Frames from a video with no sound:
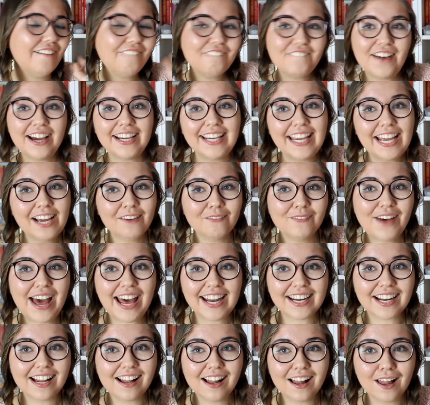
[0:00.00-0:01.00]
fucking
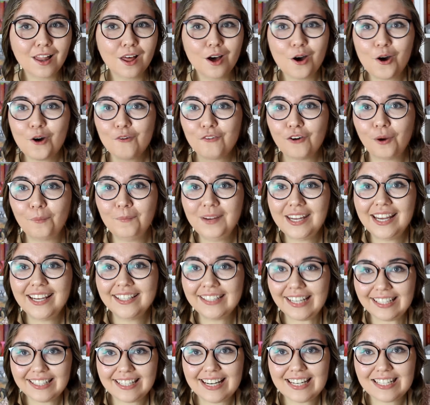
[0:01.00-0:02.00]
medal for
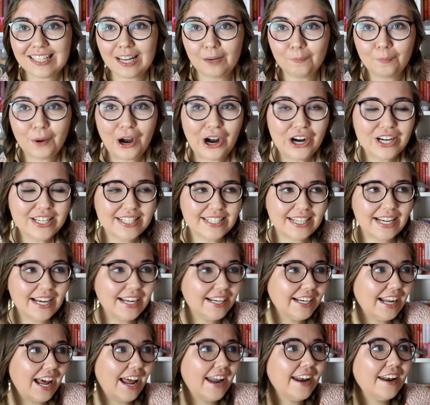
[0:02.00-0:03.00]
being a decent
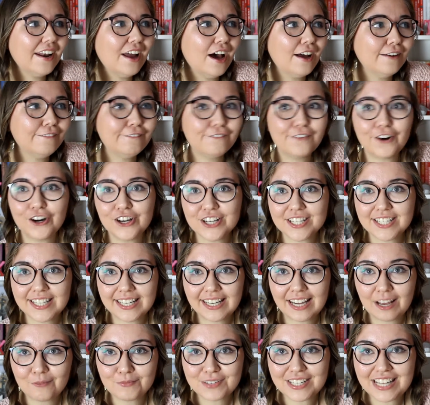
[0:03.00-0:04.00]
person and not
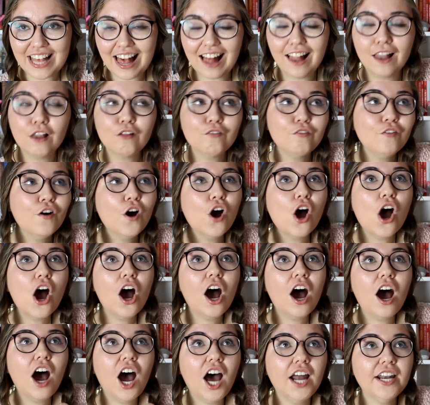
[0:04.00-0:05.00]
forcing himself
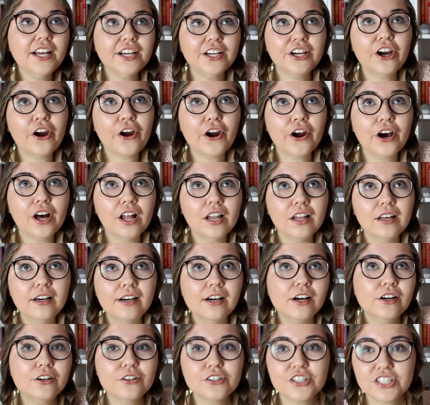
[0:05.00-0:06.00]
on a girl
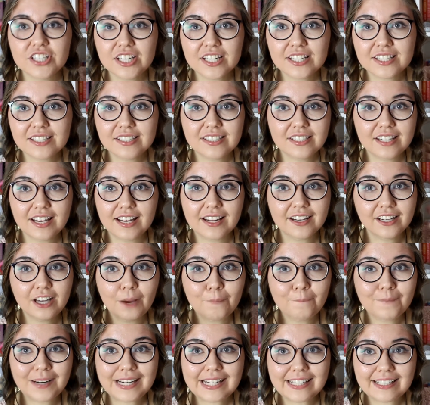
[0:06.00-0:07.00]
who's just
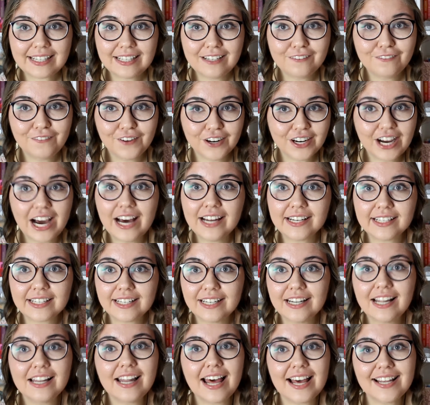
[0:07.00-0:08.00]
completely
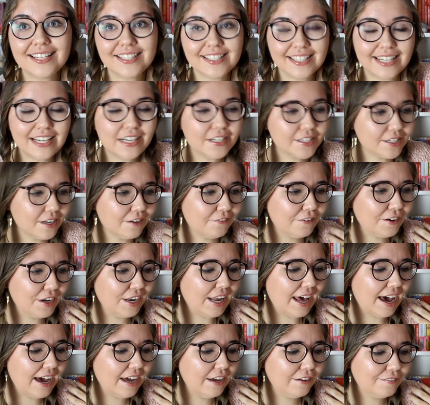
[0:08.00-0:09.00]
forgotten the last years of her
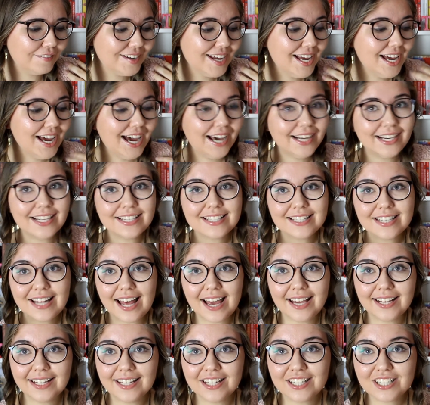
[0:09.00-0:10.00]
life, and it's
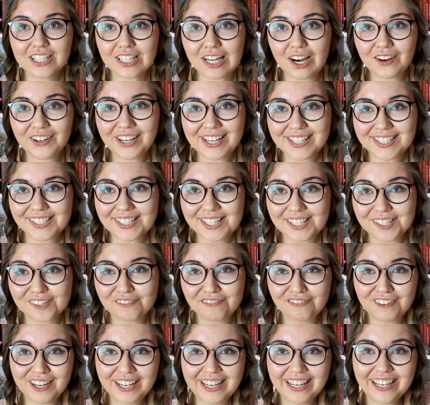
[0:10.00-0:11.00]
like shown as this
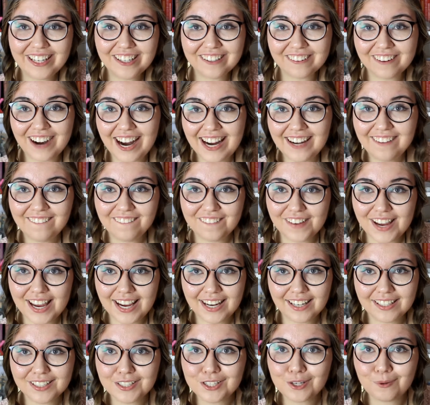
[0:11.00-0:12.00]
really great
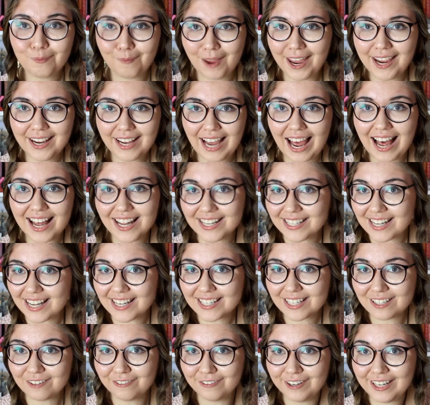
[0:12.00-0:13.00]
thing to make us
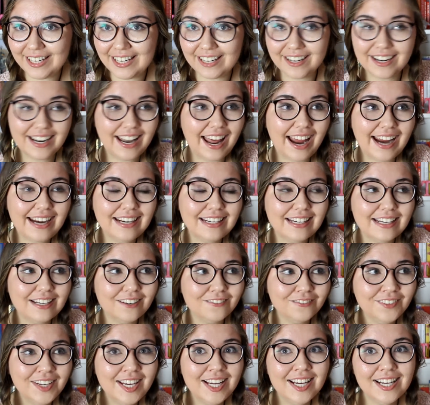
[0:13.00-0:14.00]
as the reader like
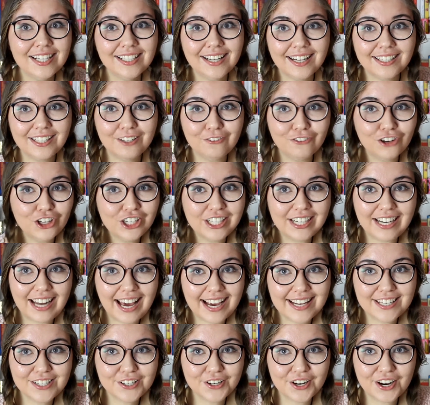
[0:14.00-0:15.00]
him, that he wouldn't
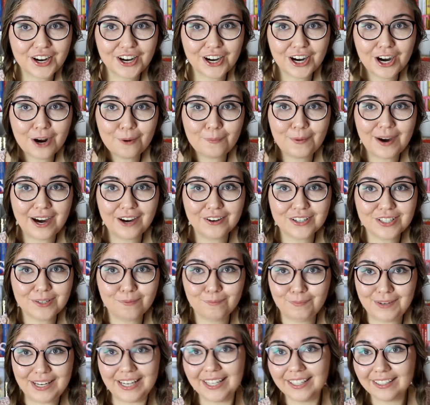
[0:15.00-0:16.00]
lie to her about
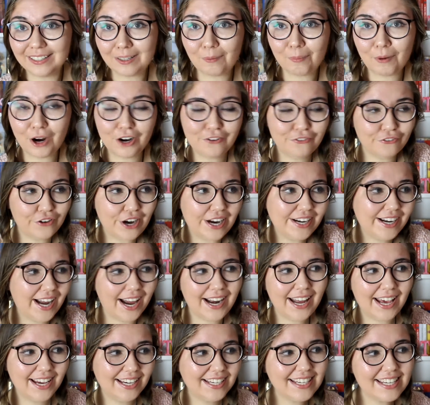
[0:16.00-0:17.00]
being the boyfriend
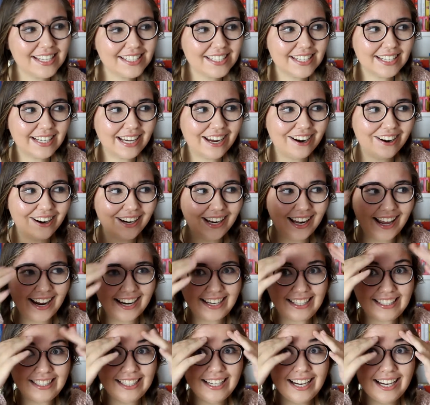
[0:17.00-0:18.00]
and then kissing her. Like,